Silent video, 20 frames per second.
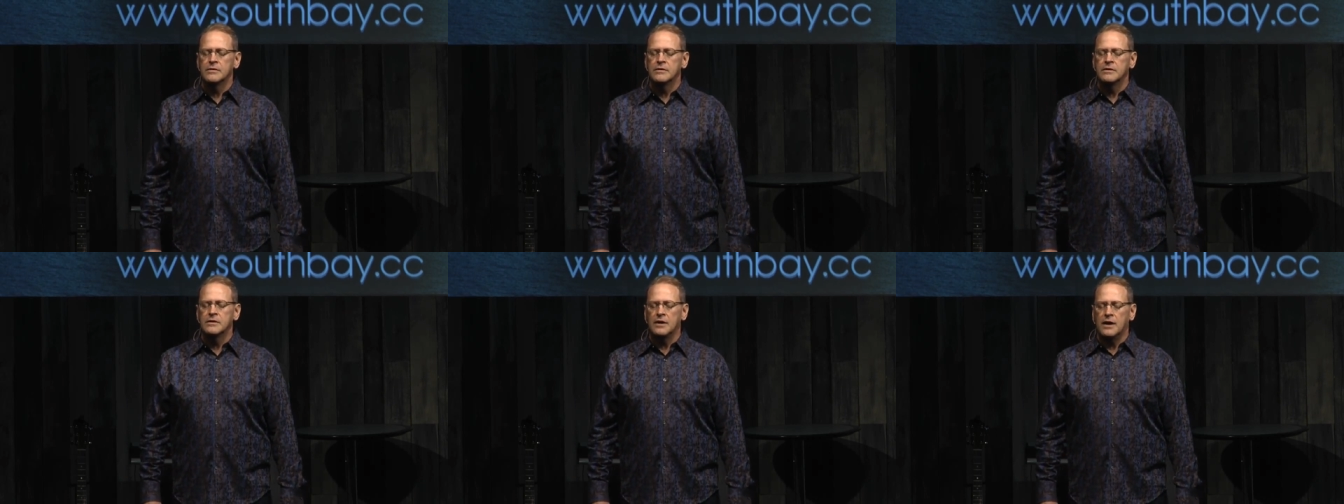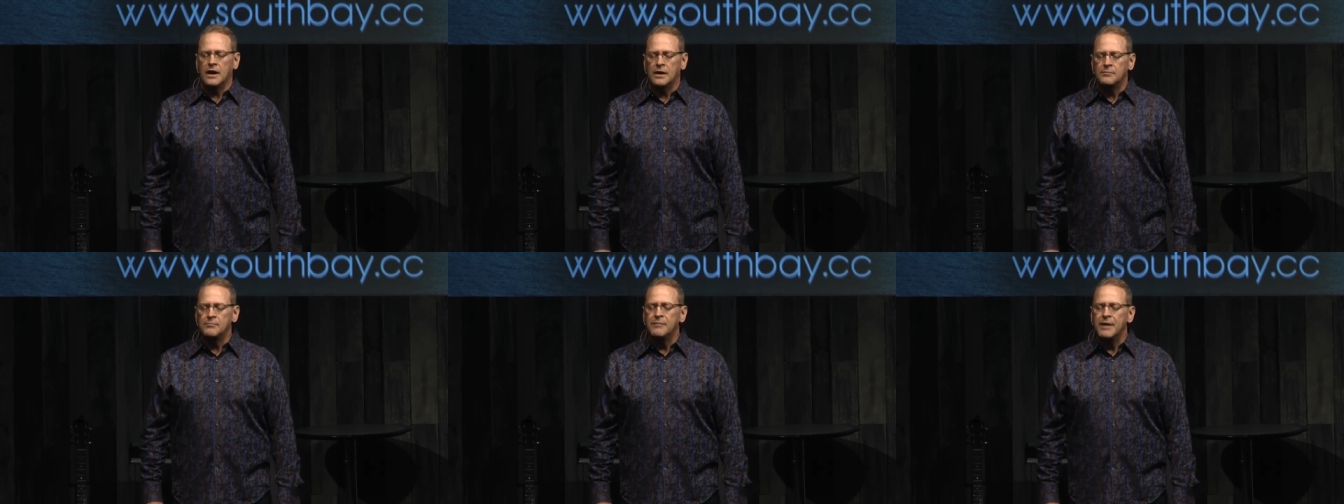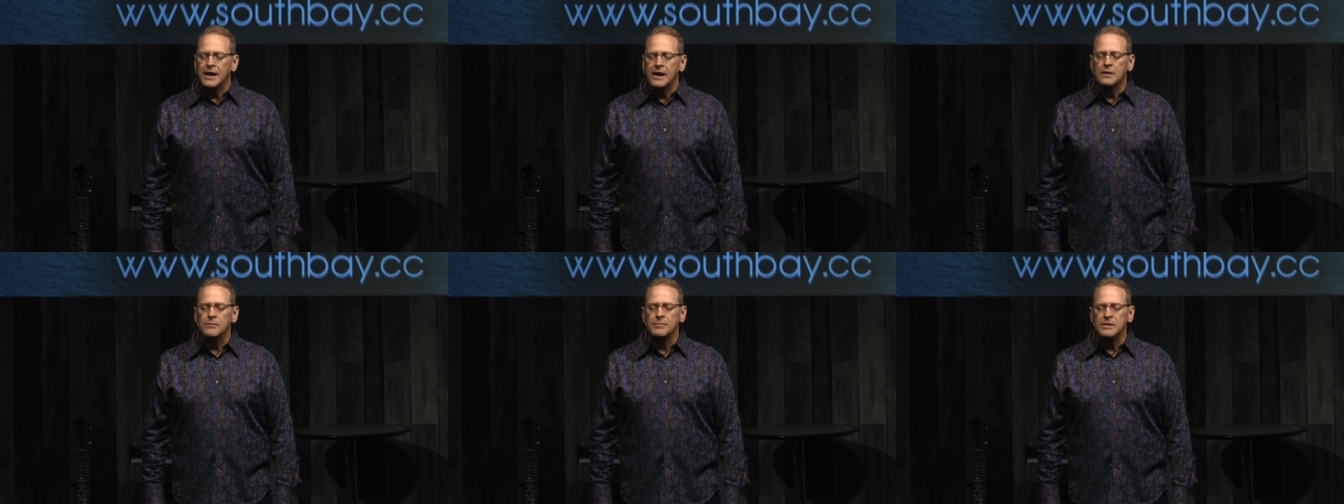God,
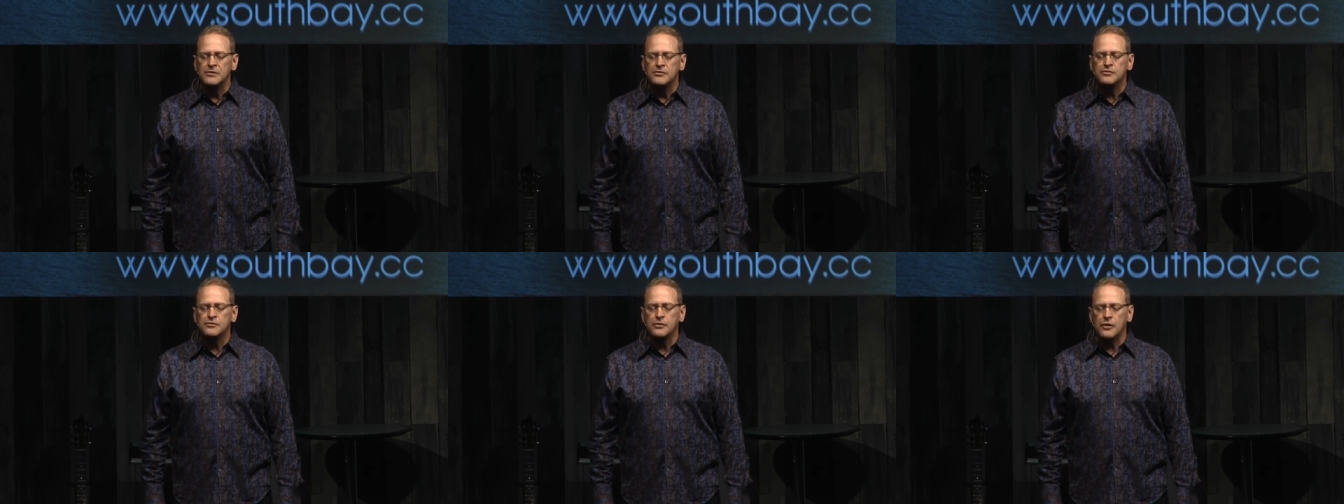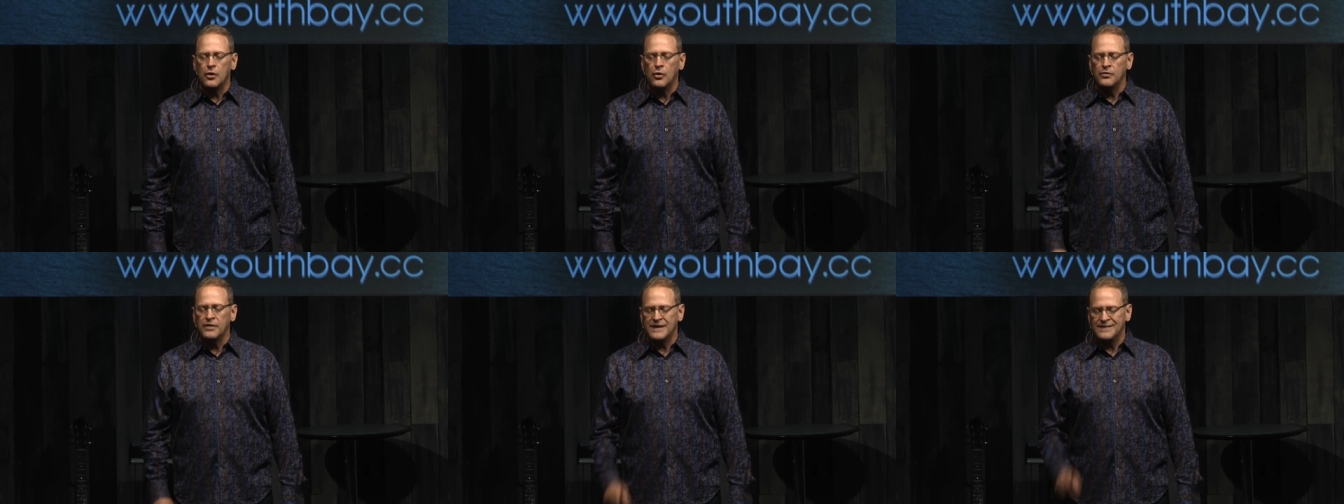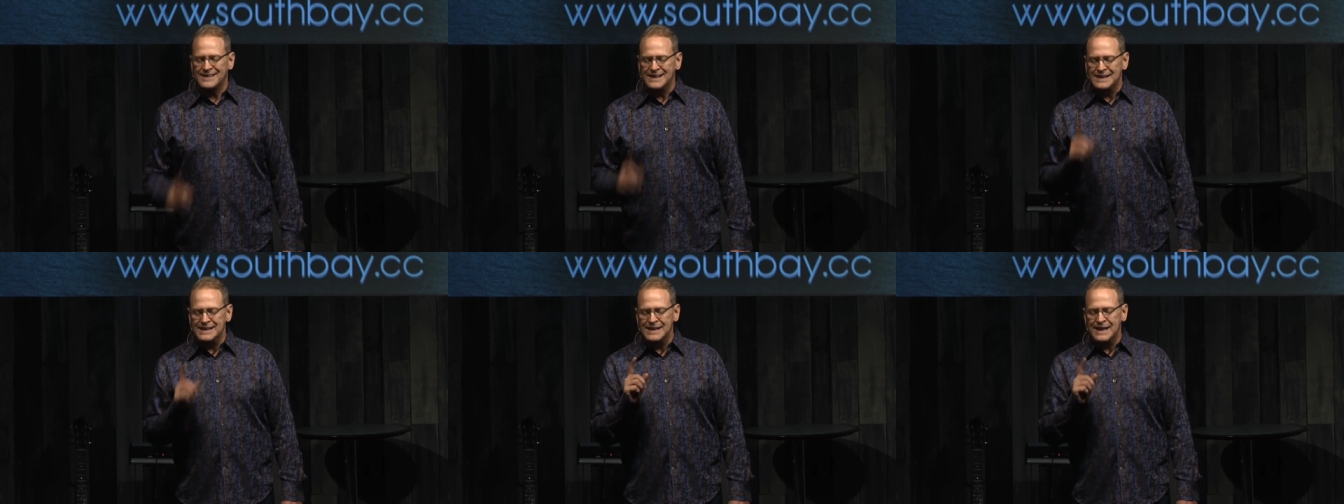may it be so
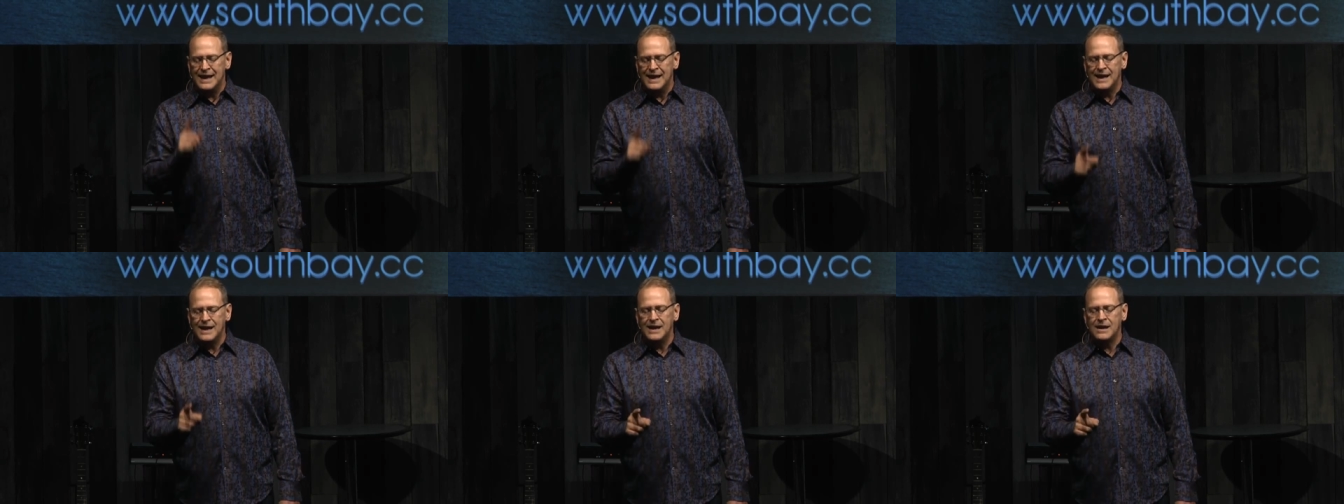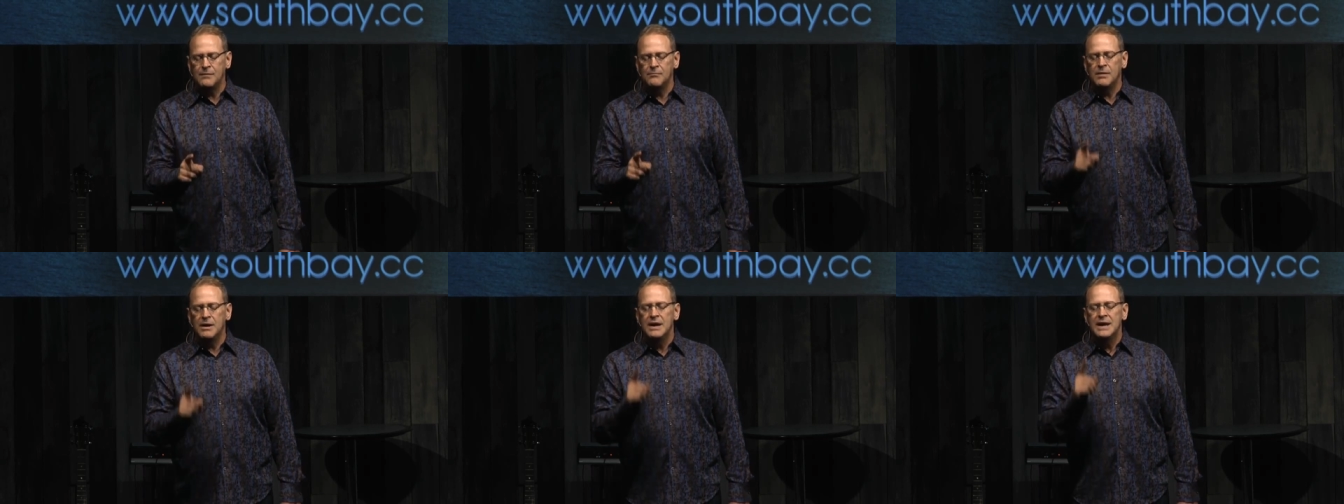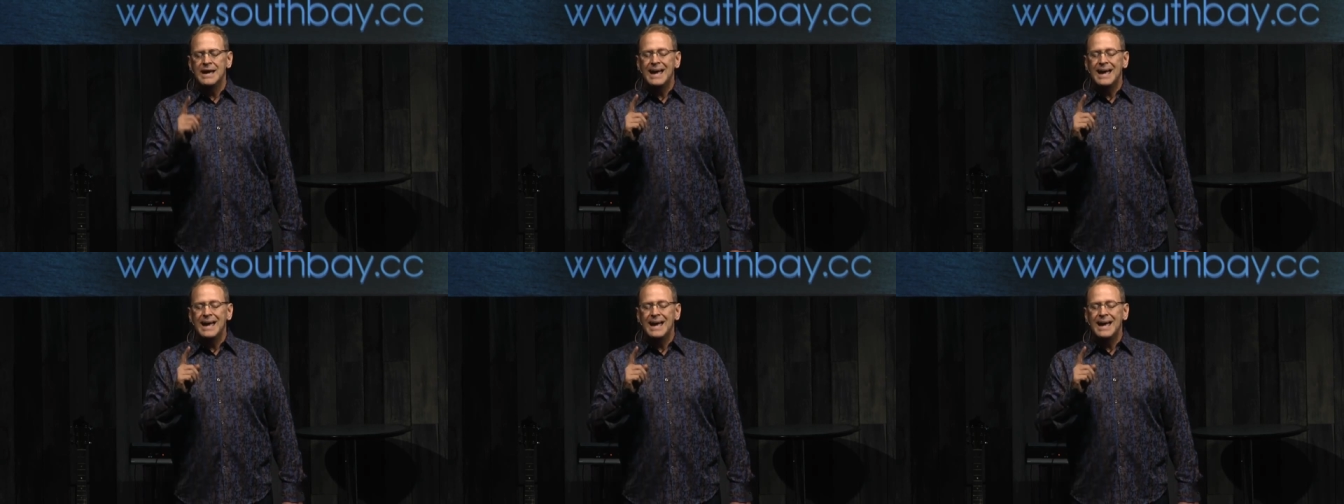that the name